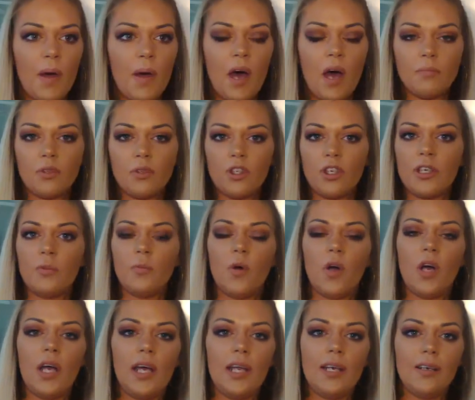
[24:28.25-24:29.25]
palm tree
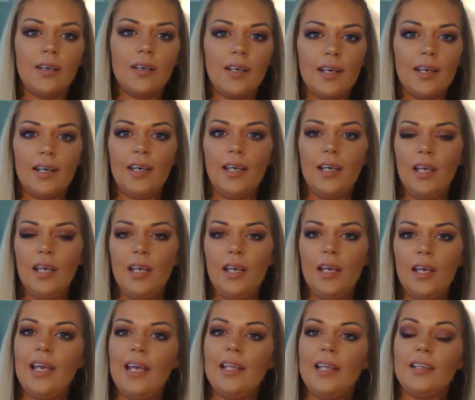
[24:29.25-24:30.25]
one,
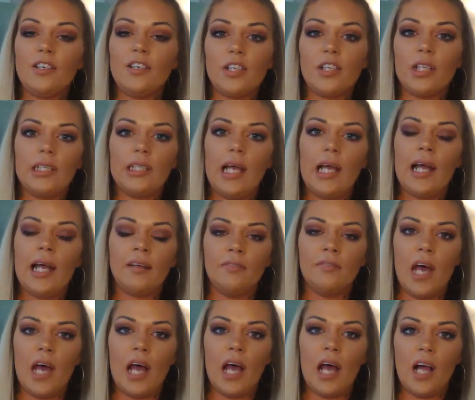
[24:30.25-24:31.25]
there's a lot of
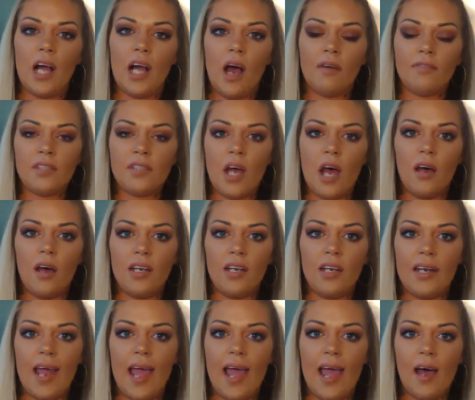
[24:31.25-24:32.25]
knockoffs on
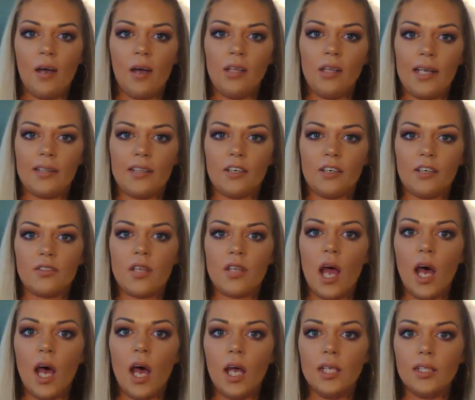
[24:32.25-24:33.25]
it now. Like there's
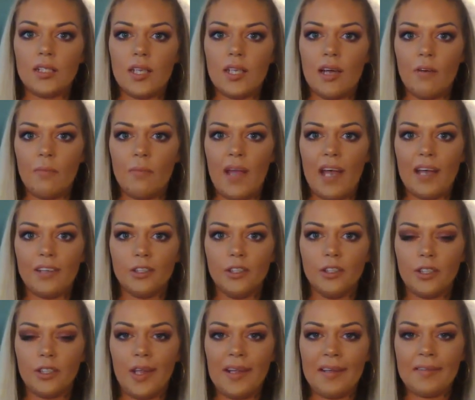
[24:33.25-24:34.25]
tons of them that
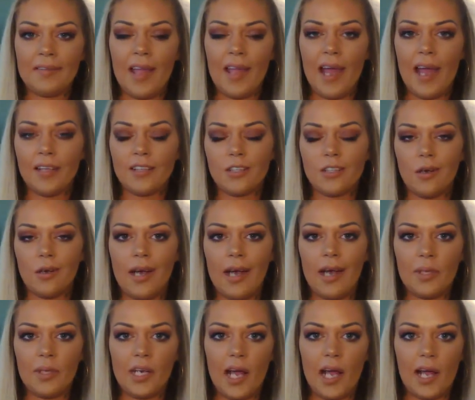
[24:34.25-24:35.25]
look like that. So
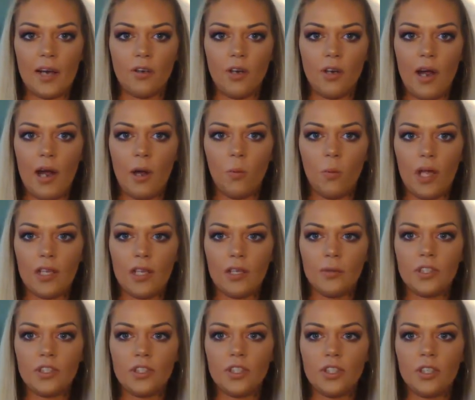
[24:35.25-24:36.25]
I mean, I don't know how well
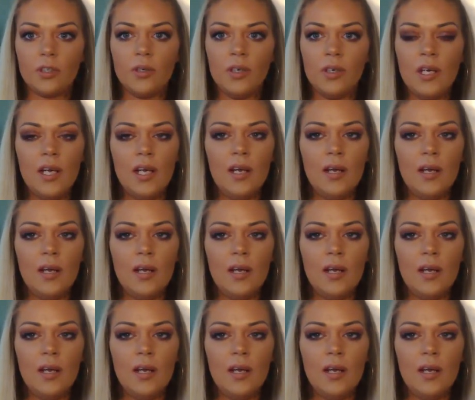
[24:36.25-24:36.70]
it would do.